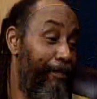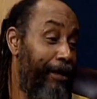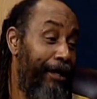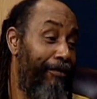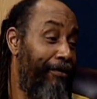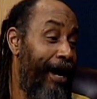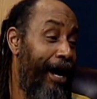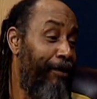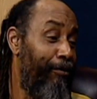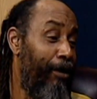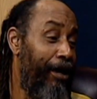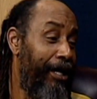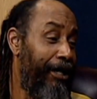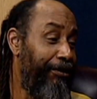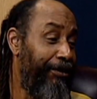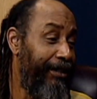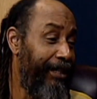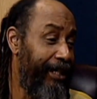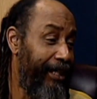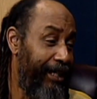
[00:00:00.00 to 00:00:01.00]
been around
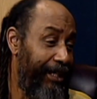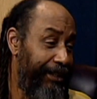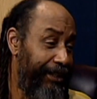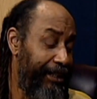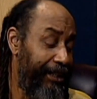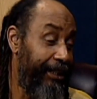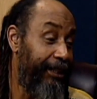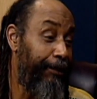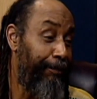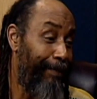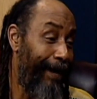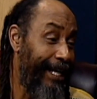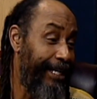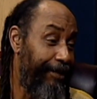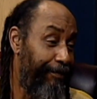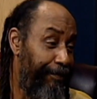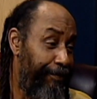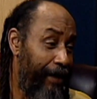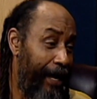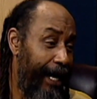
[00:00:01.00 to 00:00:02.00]
100 years, and despite
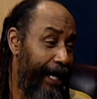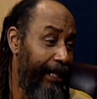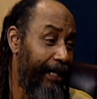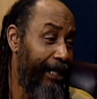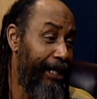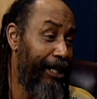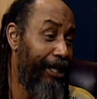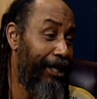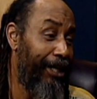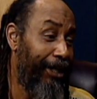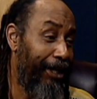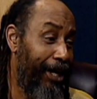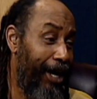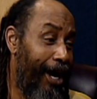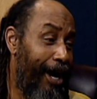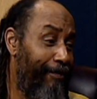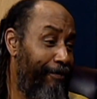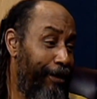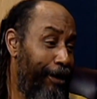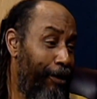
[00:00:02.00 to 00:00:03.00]
the fact
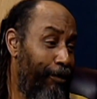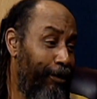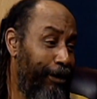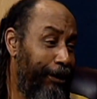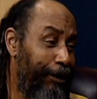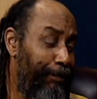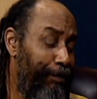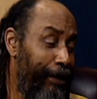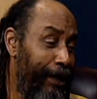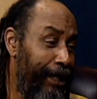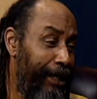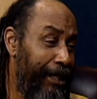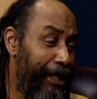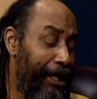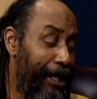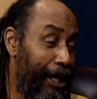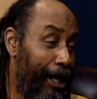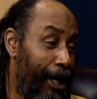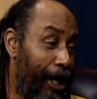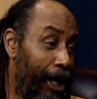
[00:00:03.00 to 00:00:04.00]
Garvey only spent
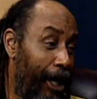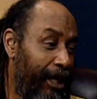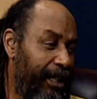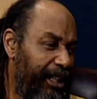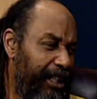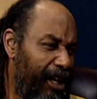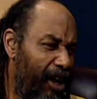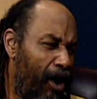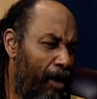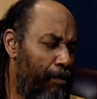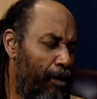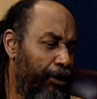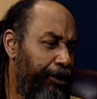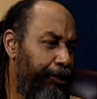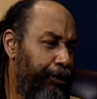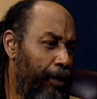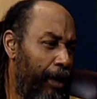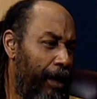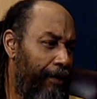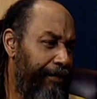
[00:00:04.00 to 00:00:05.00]
almost
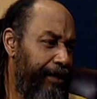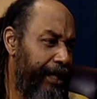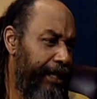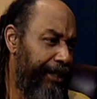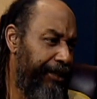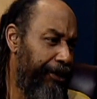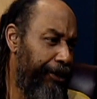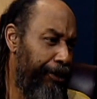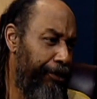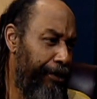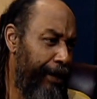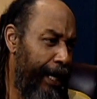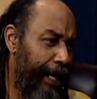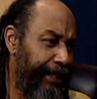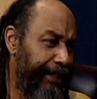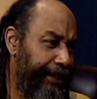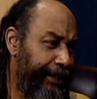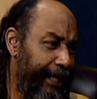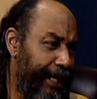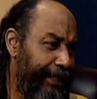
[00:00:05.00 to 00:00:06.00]
12 years in the
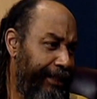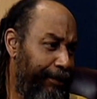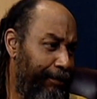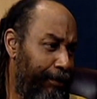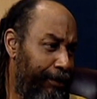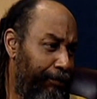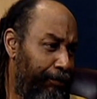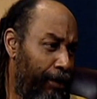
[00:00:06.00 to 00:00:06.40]
United States and was